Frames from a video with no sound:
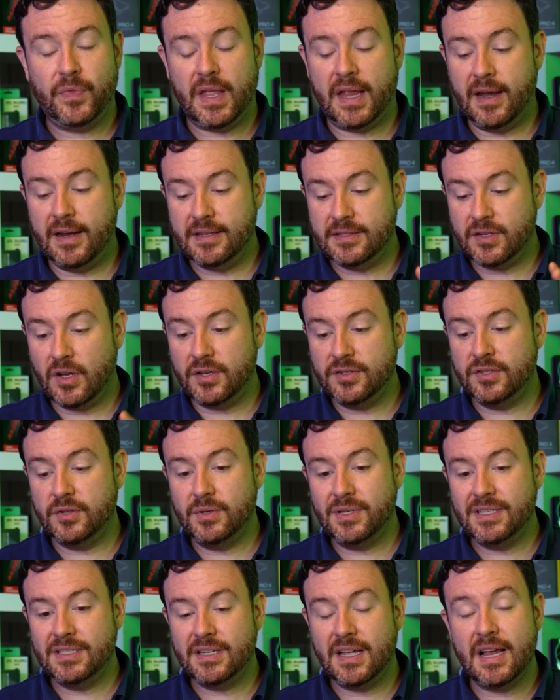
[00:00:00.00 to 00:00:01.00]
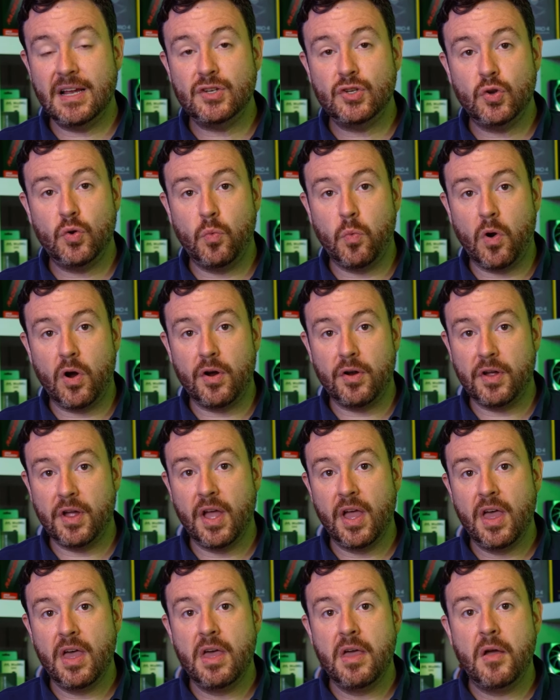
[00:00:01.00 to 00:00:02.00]
It is also designed to work
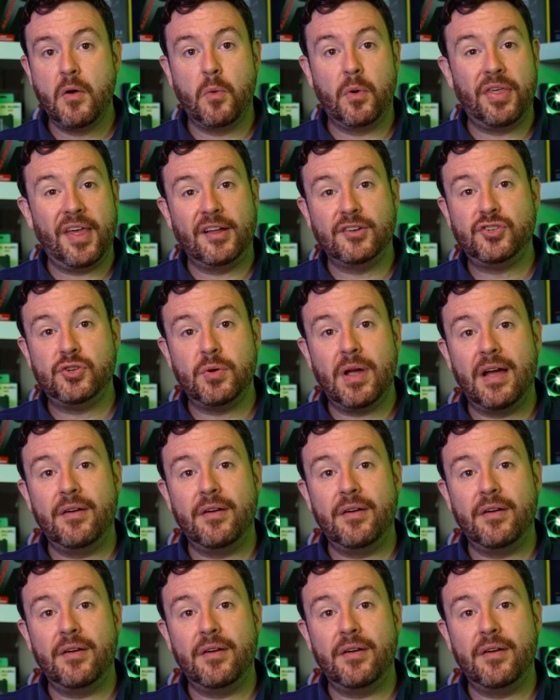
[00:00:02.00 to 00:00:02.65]
without you